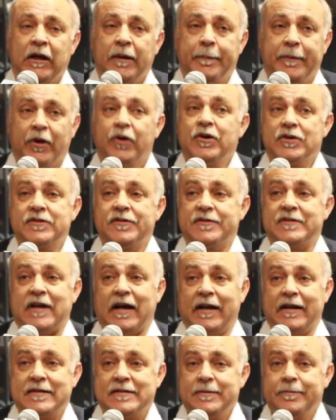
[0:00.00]
because of
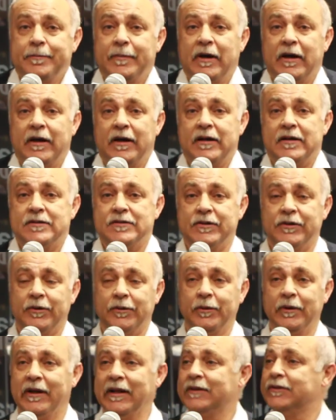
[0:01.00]
Zionism, so
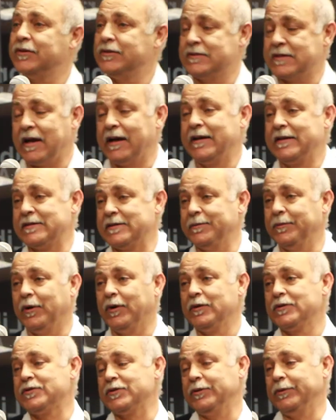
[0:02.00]
we'll get to Zionism
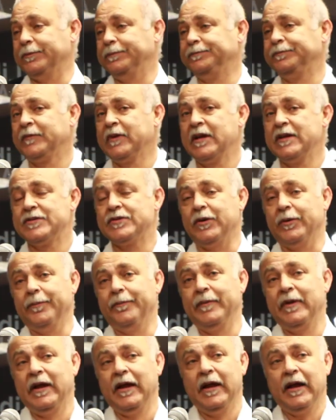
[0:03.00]
also. So,
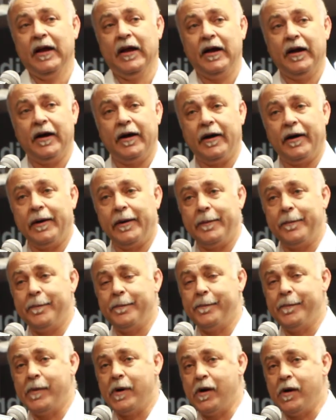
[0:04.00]

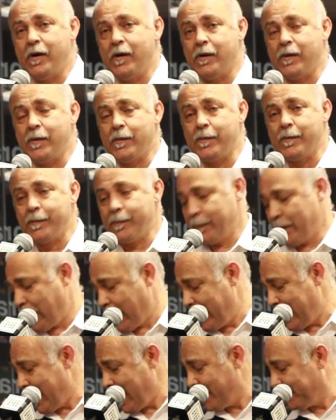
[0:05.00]
um,
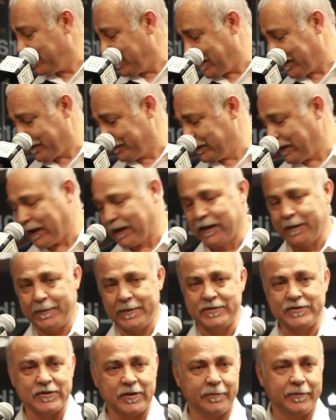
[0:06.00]
I have a lot of
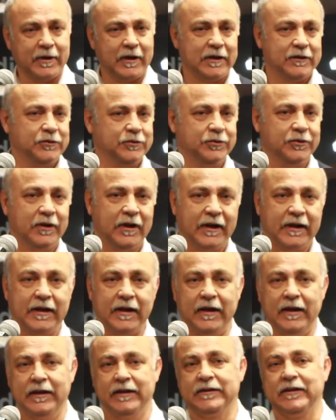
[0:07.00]
documents, so I'm going to do like
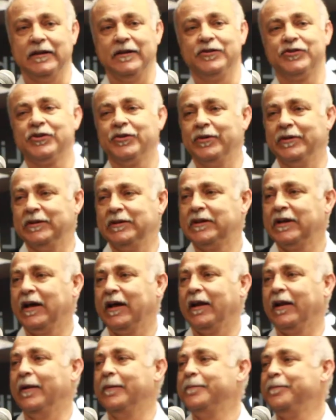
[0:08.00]
a little show and
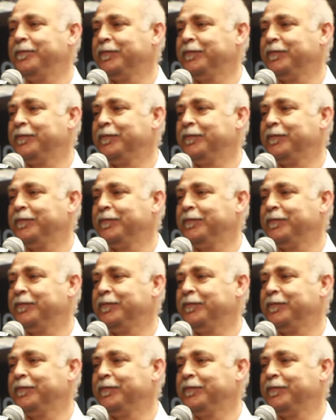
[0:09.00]
tell.